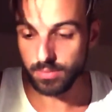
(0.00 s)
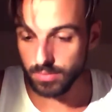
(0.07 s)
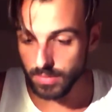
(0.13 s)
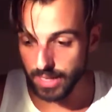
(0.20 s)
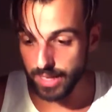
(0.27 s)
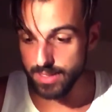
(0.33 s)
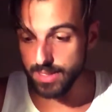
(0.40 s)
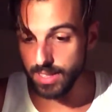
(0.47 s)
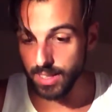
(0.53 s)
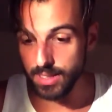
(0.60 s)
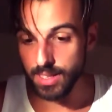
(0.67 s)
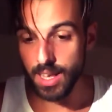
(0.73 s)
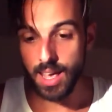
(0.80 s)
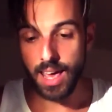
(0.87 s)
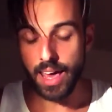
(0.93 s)
That's
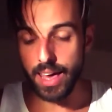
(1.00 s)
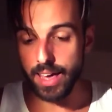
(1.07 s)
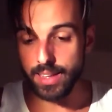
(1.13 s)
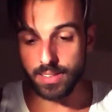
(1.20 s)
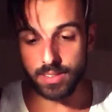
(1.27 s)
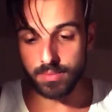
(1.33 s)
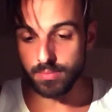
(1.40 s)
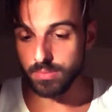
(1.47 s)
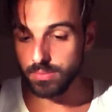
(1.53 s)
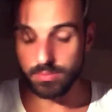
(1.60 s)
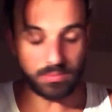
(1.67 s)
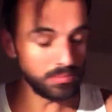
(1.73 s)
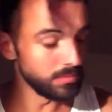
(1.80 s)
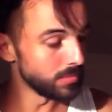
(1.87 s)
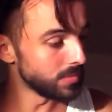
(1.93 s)
it. And
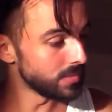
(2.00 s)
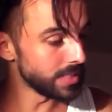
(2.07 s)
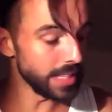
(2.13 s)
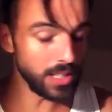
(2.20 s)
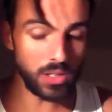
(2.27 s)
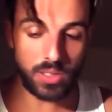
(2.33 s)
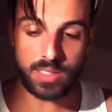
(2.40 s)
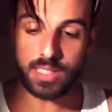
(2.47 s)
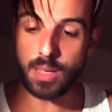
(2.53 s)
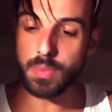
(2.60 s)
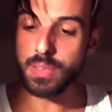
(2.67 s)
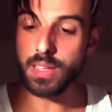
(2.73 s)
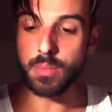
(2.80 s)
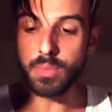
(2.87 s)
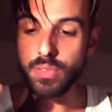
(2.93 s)
take those
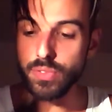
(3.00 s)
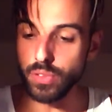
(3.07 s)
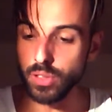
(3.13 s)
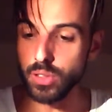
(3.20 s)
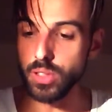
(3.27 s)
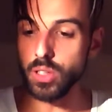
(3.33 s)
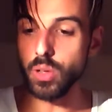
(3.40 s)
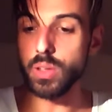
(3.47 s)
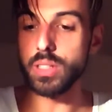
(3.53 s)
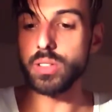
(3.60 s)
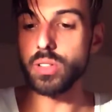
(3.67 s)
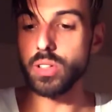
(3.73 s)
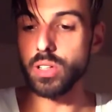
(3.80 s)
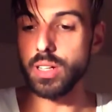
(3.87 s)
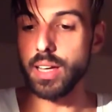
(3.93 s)
steps, and before you know it,
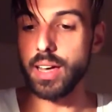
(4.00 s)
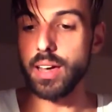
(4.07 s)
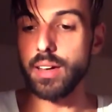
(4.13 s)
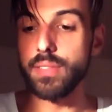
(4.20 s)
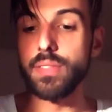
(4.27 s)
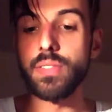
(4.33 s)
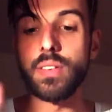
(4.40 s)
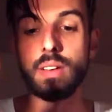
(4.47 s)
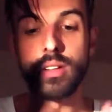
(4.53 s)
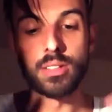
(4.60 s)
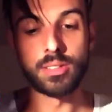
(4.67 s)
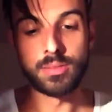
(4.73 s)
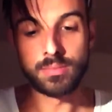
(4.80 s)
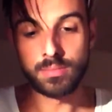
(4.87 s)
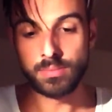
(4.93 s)
you're gonna have,
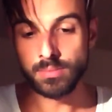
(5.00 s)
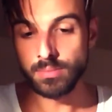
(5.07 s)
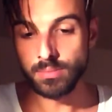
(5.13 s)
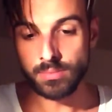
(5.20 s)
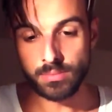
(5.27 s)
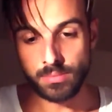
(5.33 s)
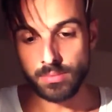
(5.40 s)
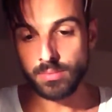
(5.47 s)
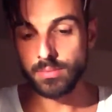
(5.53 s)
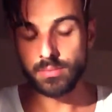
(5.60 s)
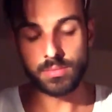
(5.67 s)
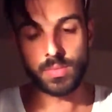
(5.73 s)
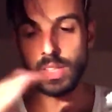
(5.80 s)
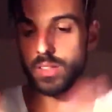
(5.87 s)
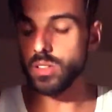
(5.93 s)

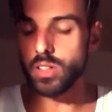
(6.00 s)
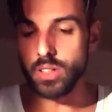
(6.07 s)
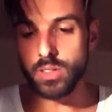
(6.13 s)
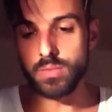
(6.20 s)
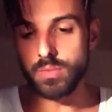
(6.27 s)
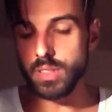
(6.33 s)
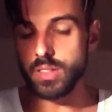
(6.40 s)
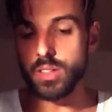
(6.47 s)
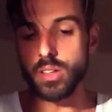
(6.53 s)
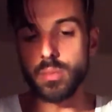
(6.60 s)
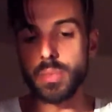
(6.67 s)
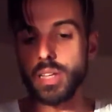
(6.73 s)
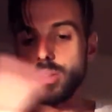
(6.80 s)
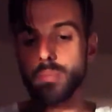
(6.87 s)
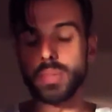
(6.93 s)
it's gonna
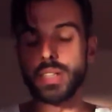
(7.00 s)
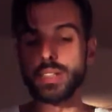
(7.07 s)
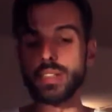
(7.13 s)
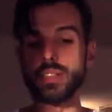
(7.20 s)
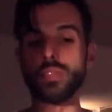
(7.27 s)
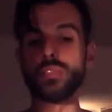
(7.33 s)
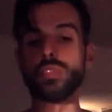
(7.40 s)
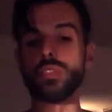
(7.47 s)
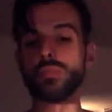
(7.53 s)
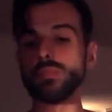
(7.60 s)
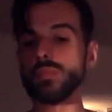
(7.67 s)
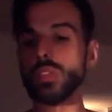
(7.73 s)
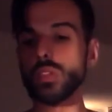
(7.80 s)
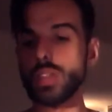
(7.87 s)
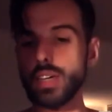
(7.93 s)
be completely different,
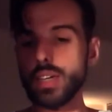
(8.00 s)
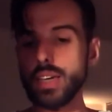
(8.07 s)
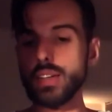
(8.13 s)
okay?